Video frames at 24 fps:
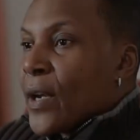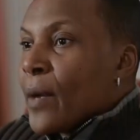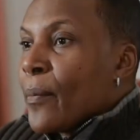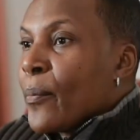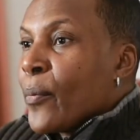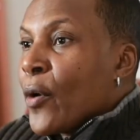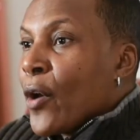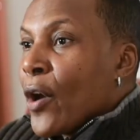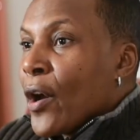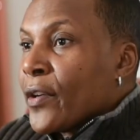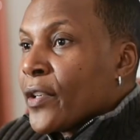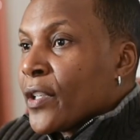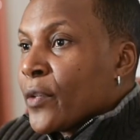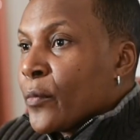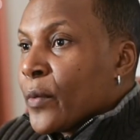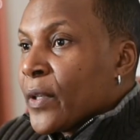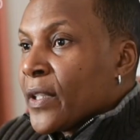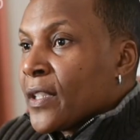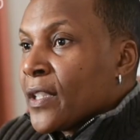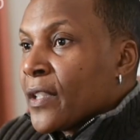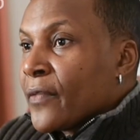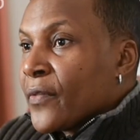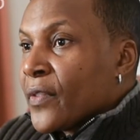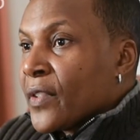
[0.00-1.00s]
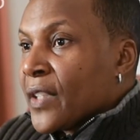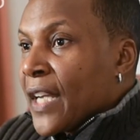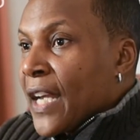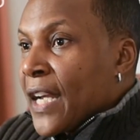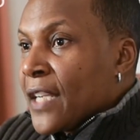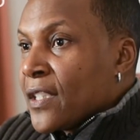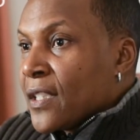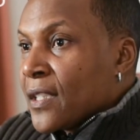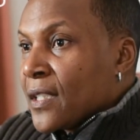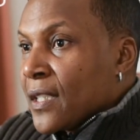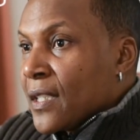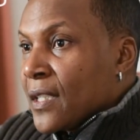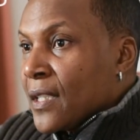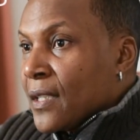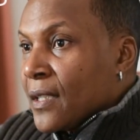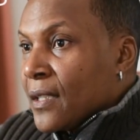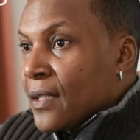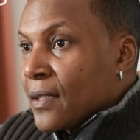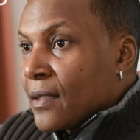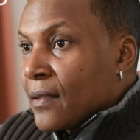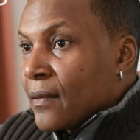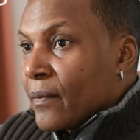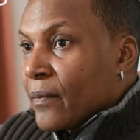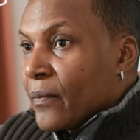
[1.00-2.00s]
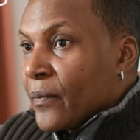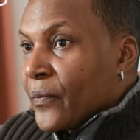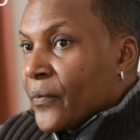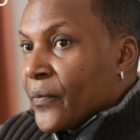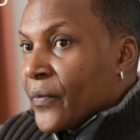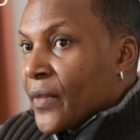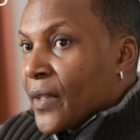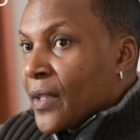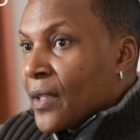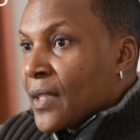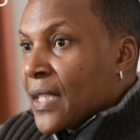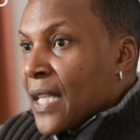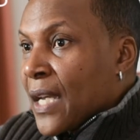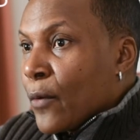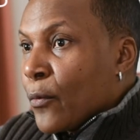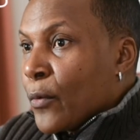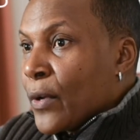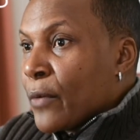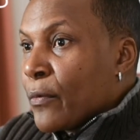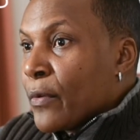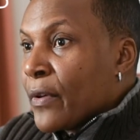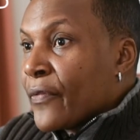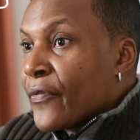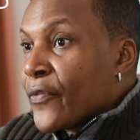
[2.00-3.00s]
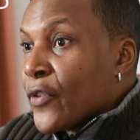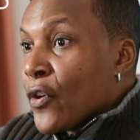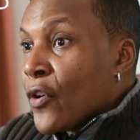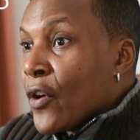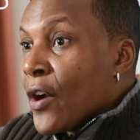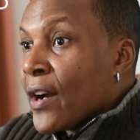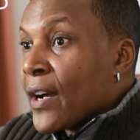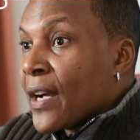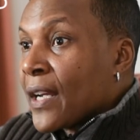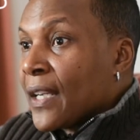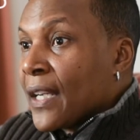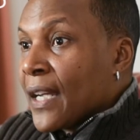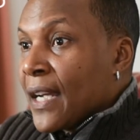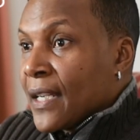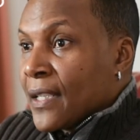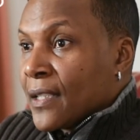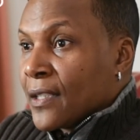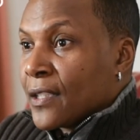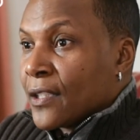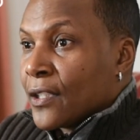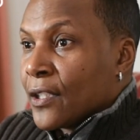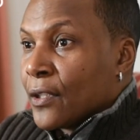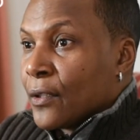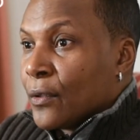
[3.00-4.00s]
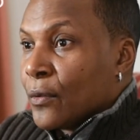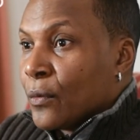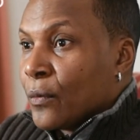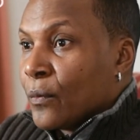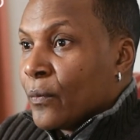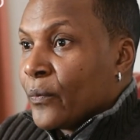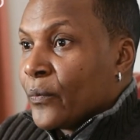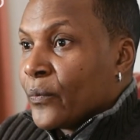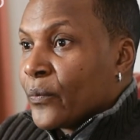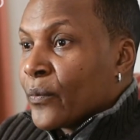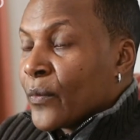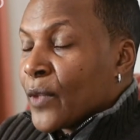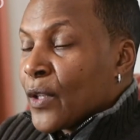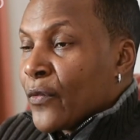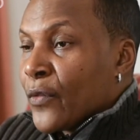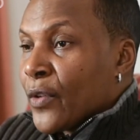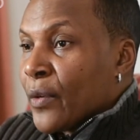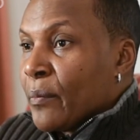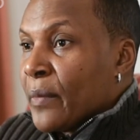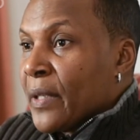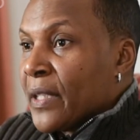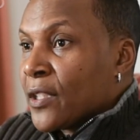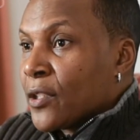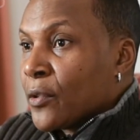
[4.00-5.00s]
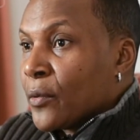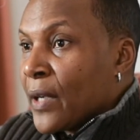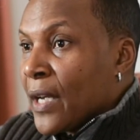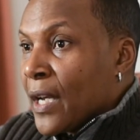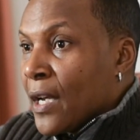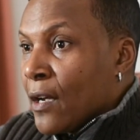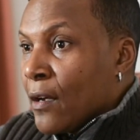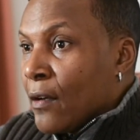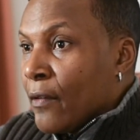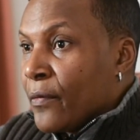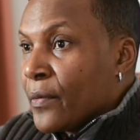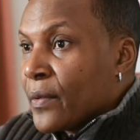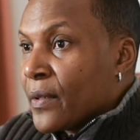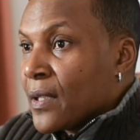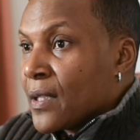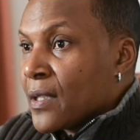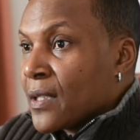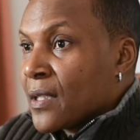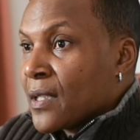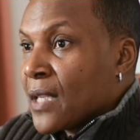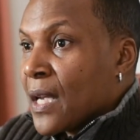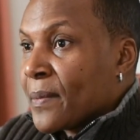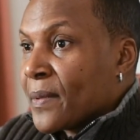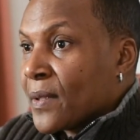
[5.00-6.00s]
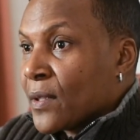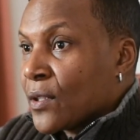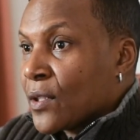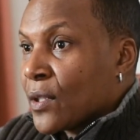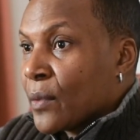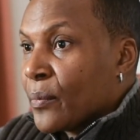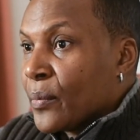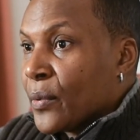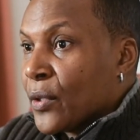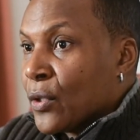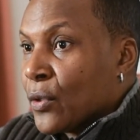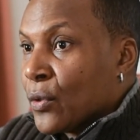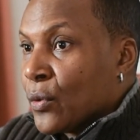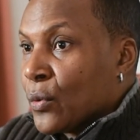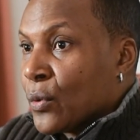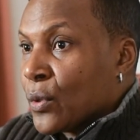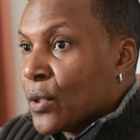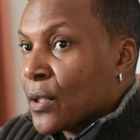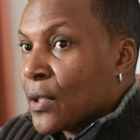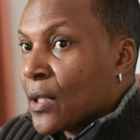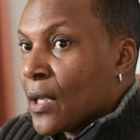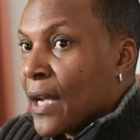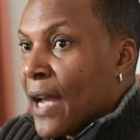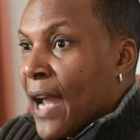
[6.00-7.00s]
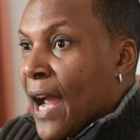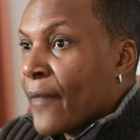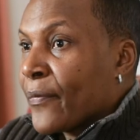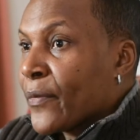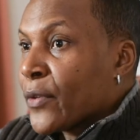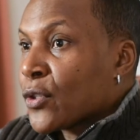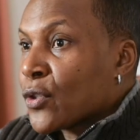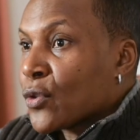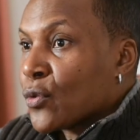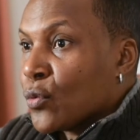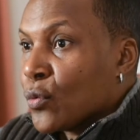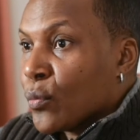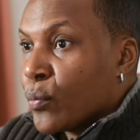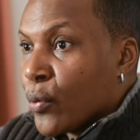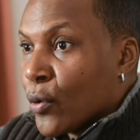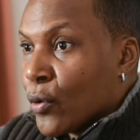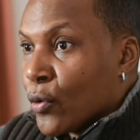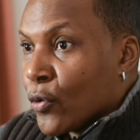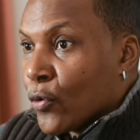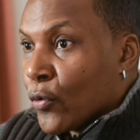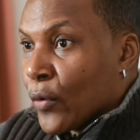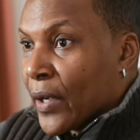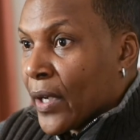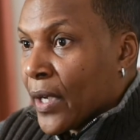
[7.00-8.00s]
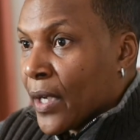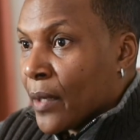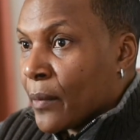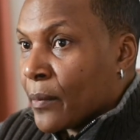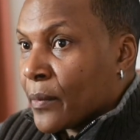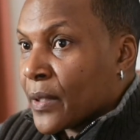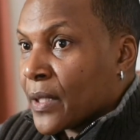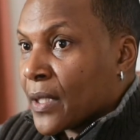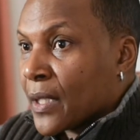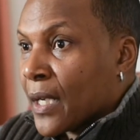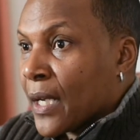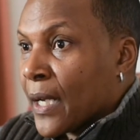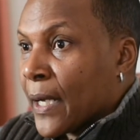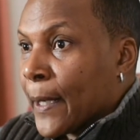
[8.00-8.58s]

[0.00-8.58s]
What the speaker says: are partnered with different agencies that we refer our clients to for mental health, substance abuse, after-school programs,